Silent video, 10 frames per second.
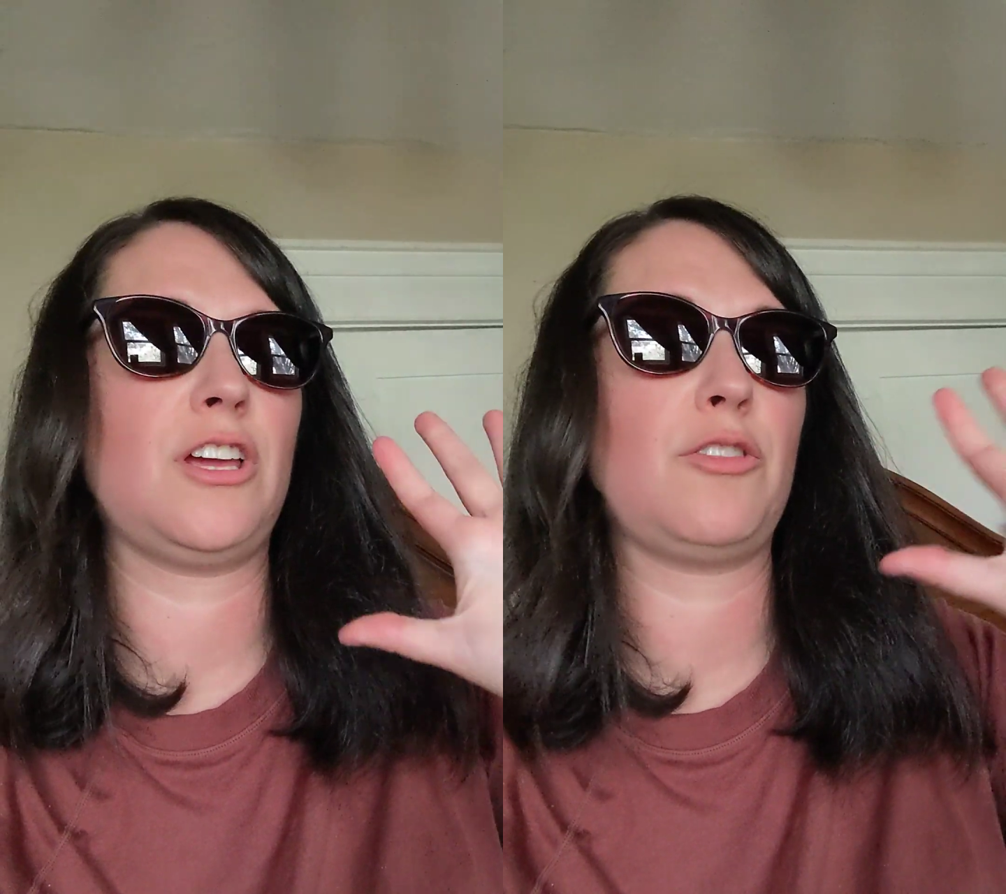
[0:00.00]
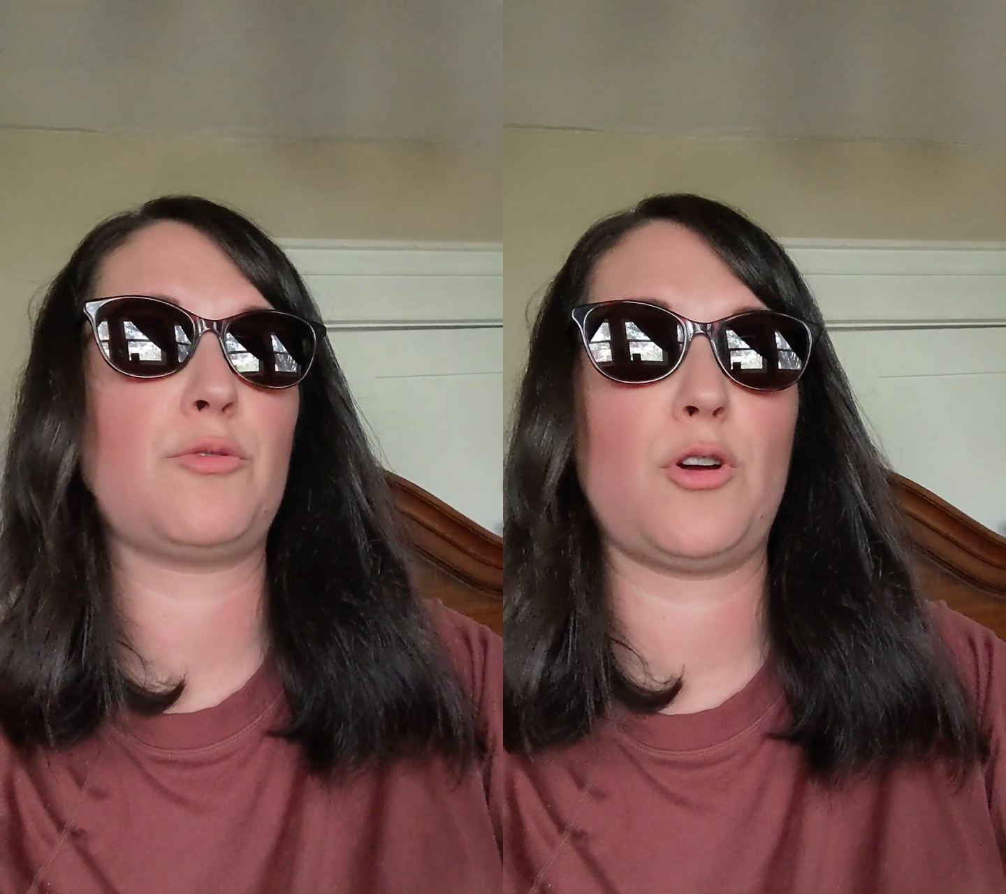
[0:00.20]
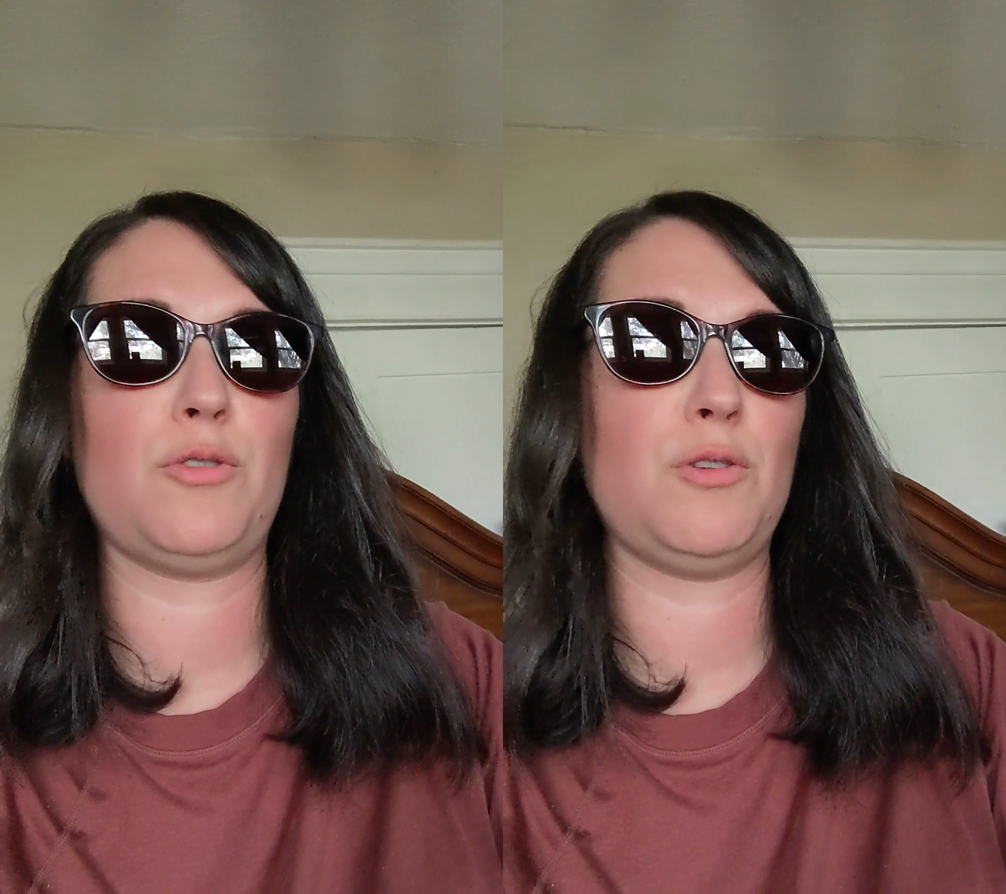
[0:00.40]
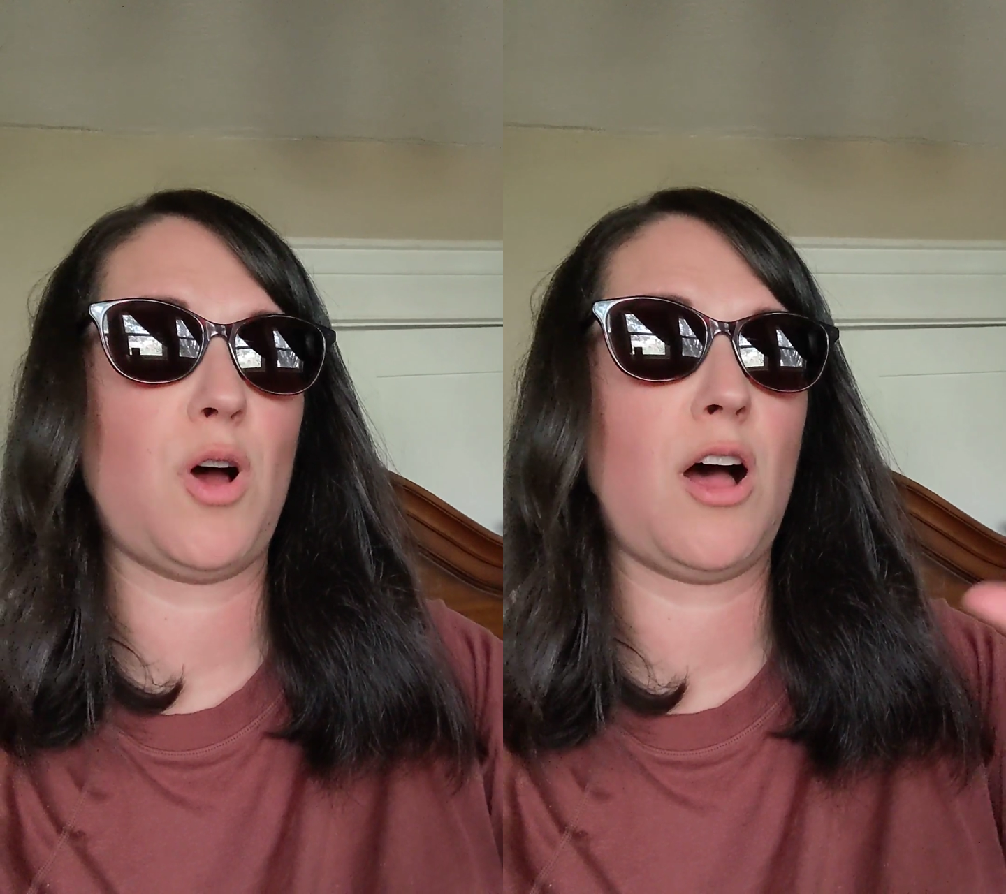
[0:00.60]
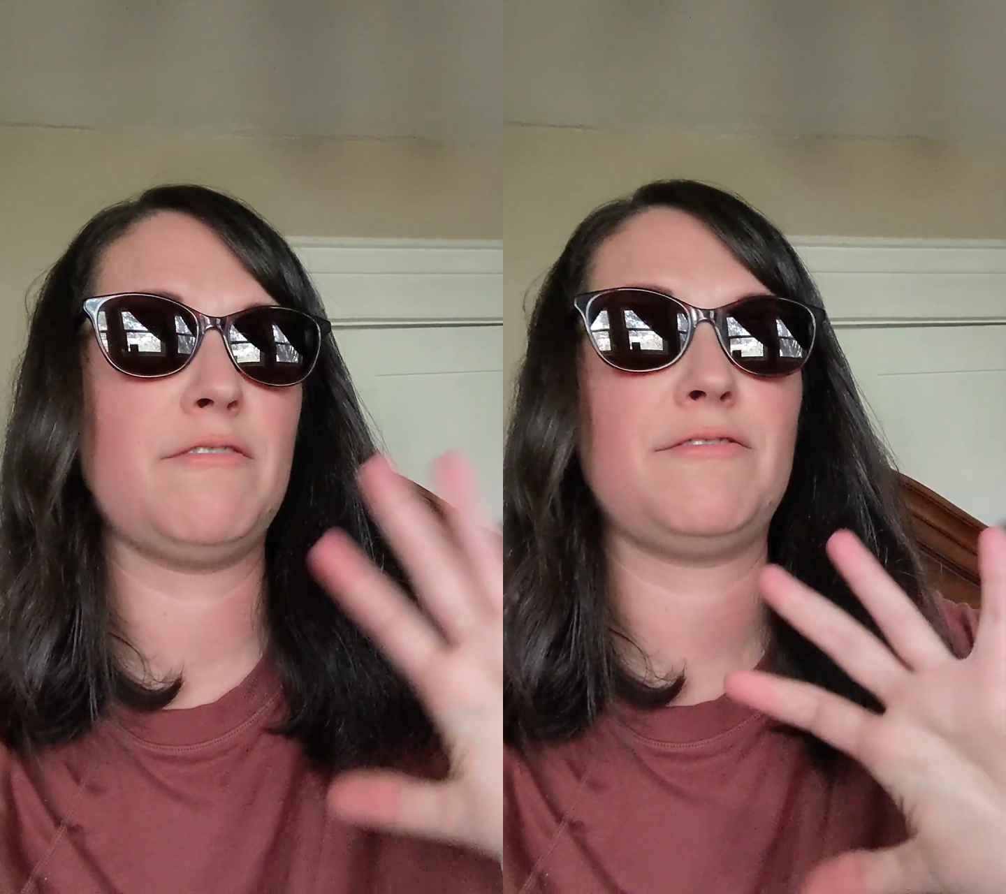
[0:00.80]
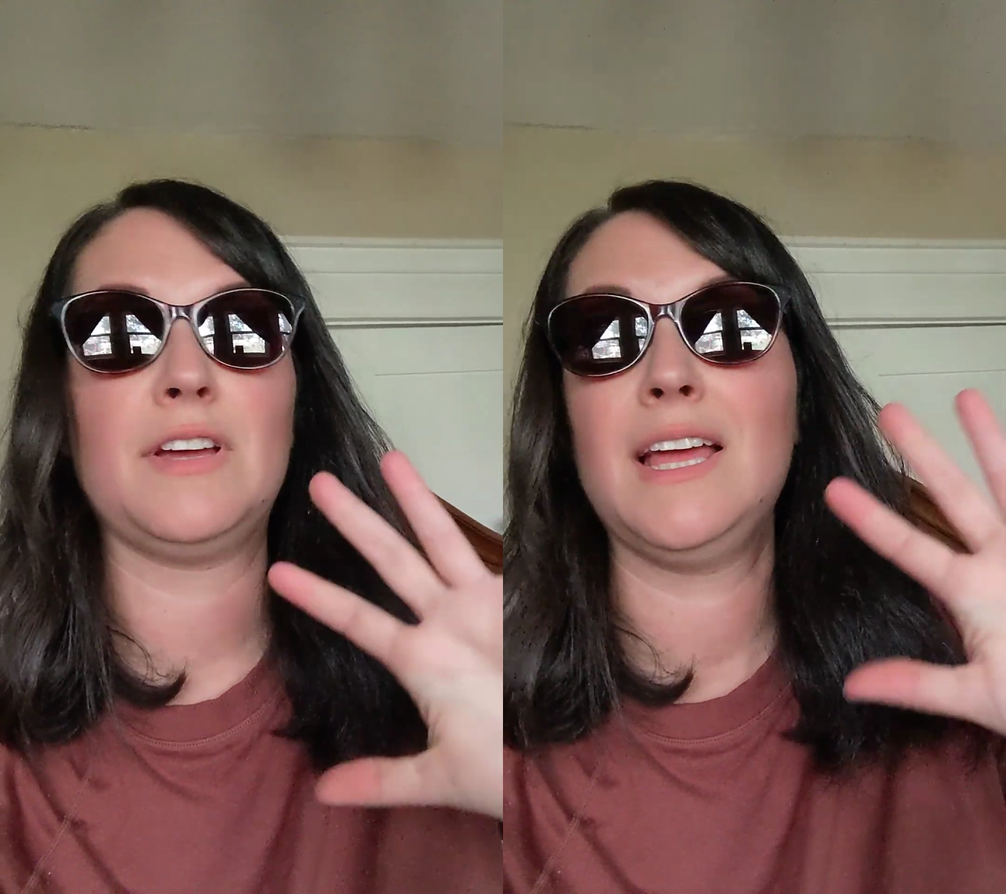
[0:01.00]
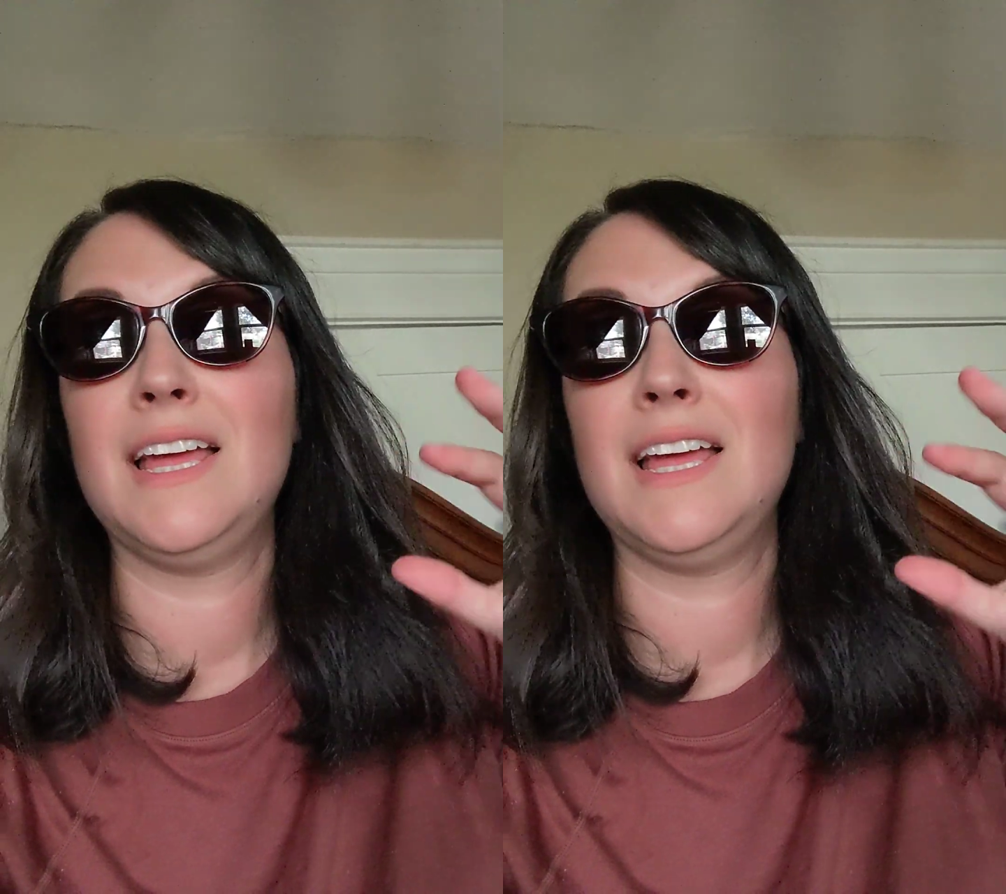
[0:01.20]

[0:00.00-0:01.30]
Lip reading: can throw you off.